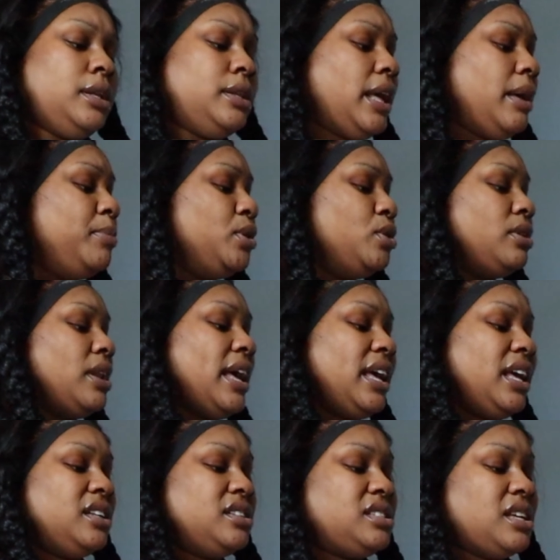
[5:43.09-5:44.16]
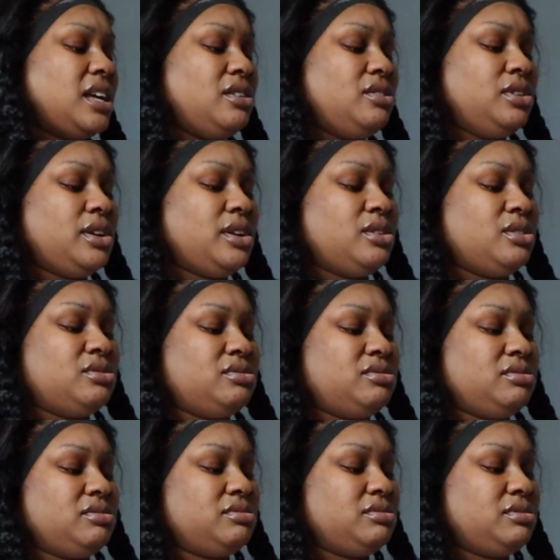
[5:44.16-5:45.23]
They blue light, So I don't know
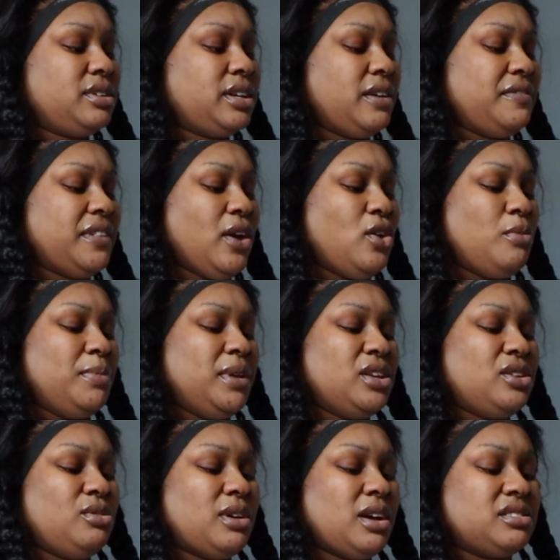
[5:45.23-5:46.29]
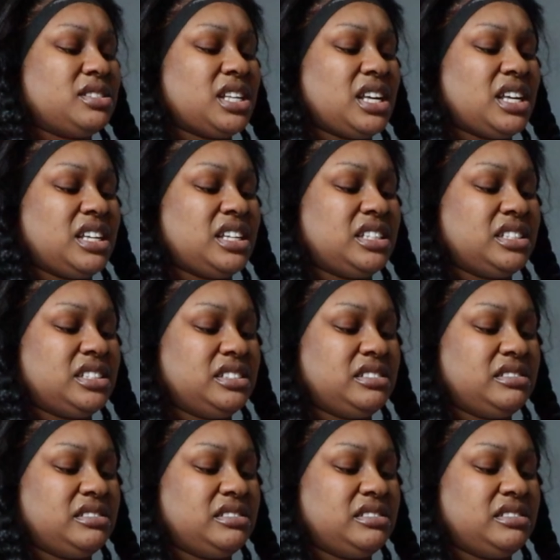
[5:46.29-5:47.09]
if they gonna be cute outside.